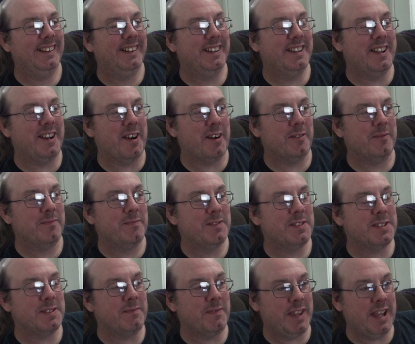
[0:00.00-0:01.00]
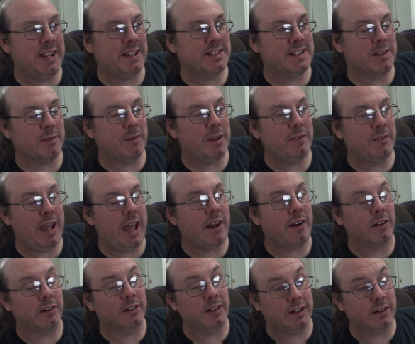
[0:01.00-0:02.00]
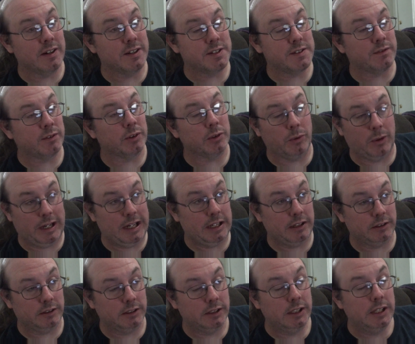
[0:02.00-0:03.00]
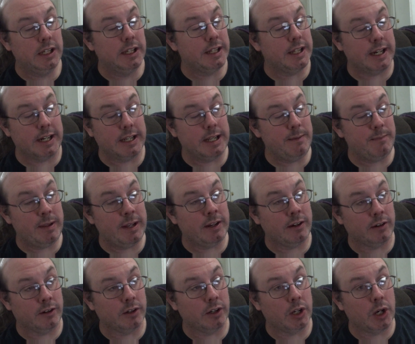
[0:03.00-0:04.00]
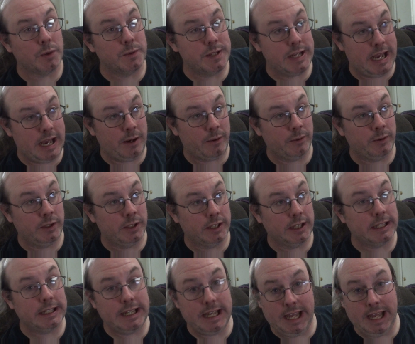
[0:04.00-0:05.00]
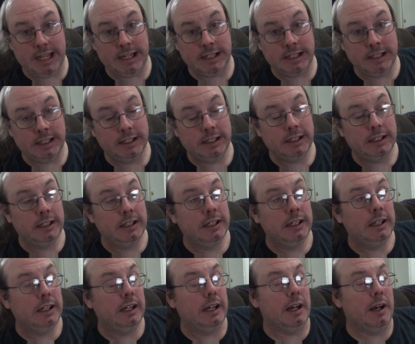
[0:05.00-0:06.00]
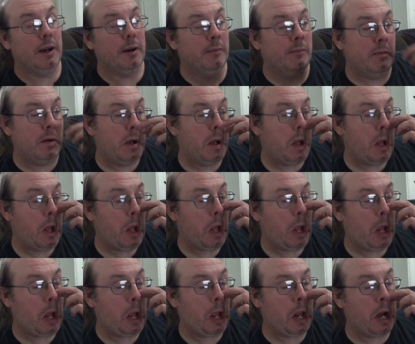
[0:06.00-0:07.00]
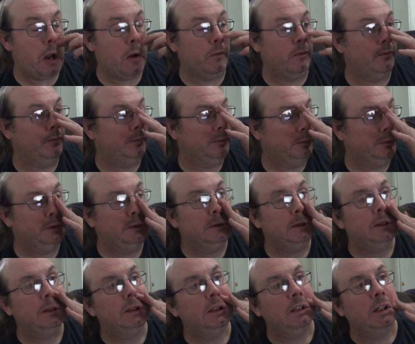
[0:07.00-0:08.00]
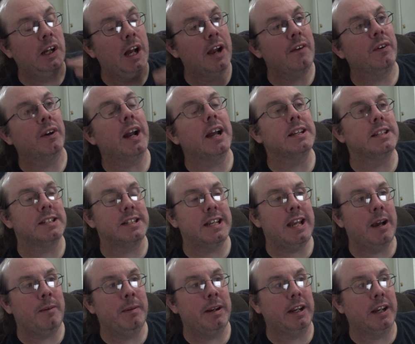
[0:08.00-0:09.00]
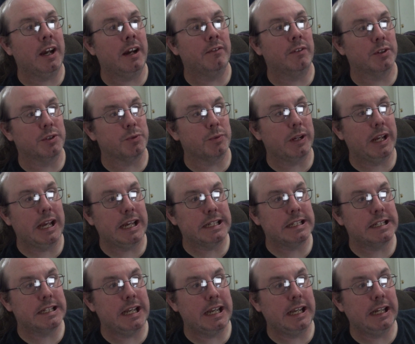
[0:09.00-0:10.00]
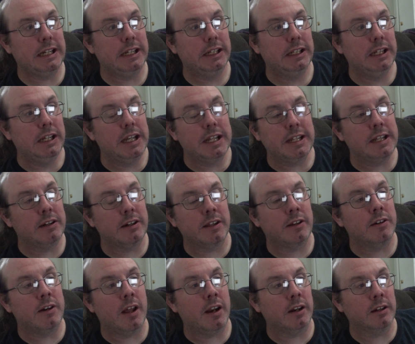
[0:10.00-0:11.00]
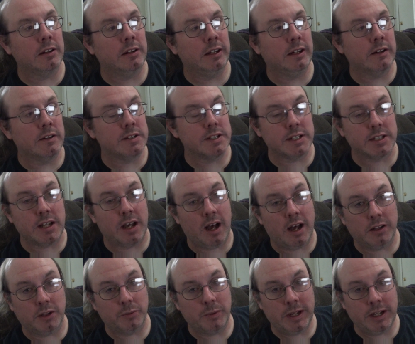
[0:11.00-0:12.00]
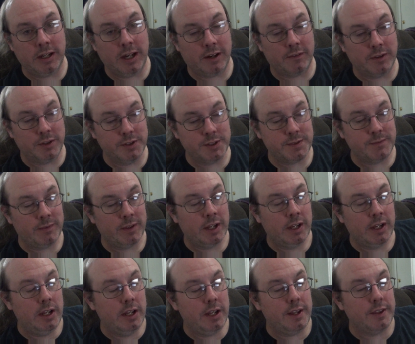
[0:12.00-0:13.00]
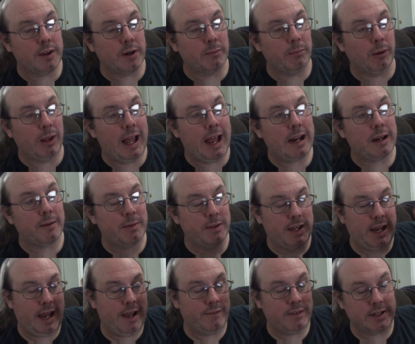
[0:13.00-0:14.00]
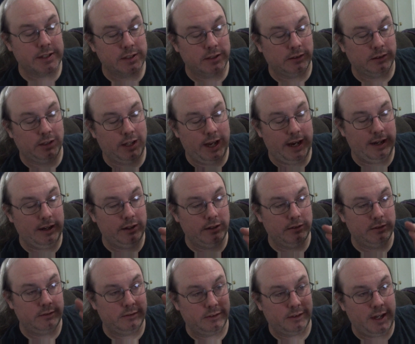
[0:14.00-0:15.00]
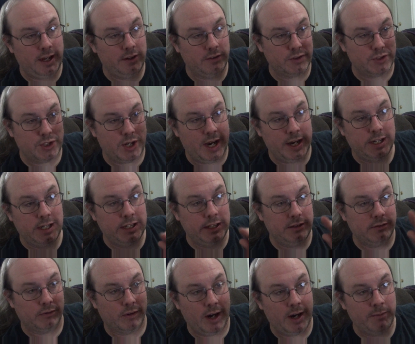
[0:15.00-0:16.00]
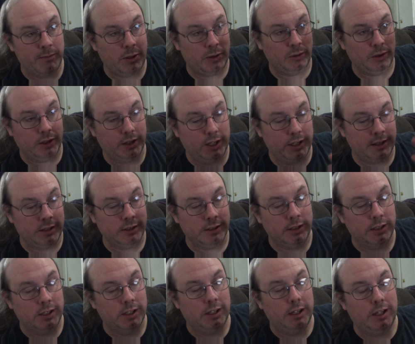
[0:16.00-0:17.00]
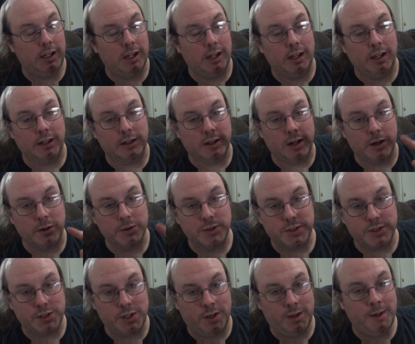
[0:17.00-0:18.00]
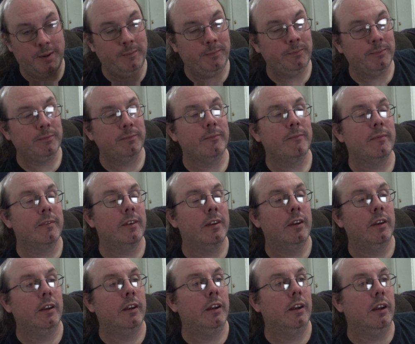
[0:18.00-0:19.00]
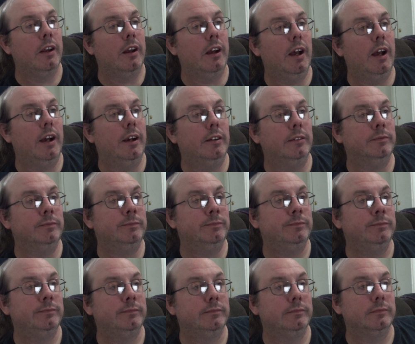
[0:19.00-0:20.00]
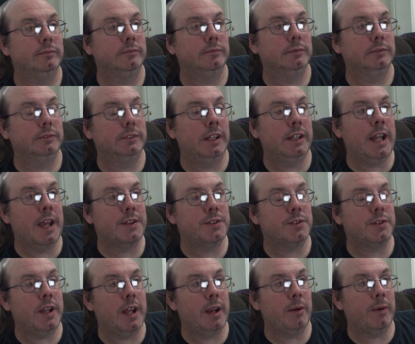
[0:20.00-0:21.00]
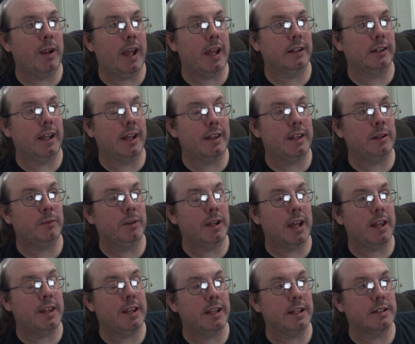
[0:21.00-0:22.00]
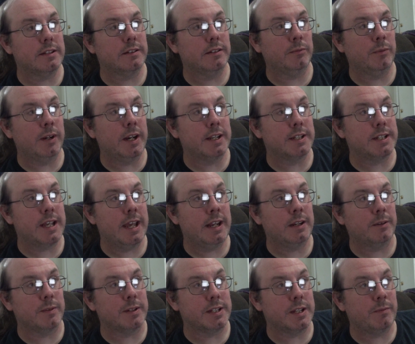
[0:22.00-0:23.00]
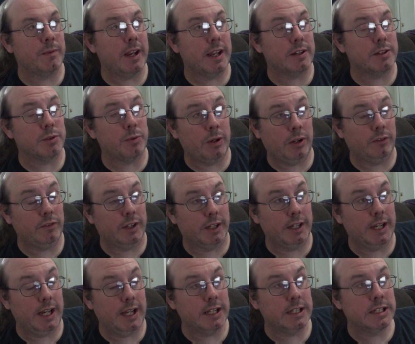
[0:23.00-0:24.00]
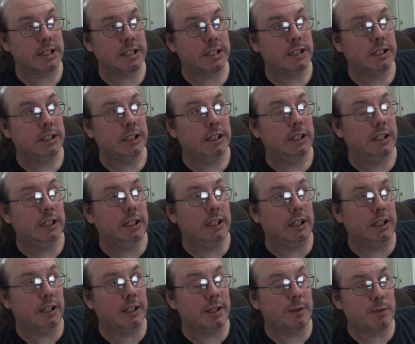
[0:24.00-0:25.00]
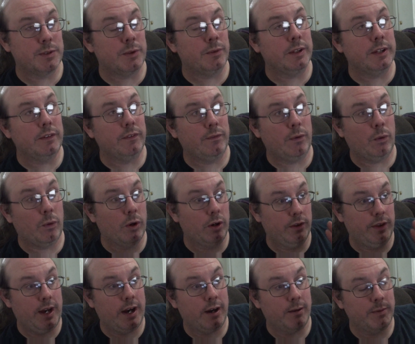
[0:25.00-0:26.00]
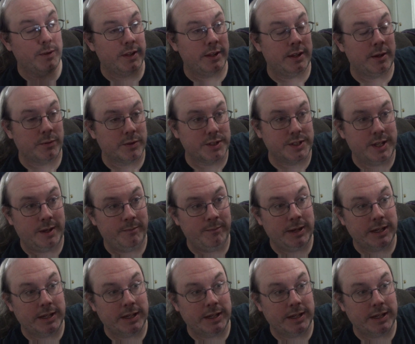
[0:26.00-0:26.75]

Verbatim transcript: you know, some things that we've had on clearance for a while that I keep thinking are going to go down again. Um, you know, I forgot to see how many covers we had today. They're, they're not on clearance, it's the Halloween covers. They're black, but they have these little, like, kind of shiny, rainbow-looking uh, ghosts on them. Um, and yesterday we had, I think, I think it, when I scanned it, we said we had 12 on hand. Uh, there was only four there, but then there was some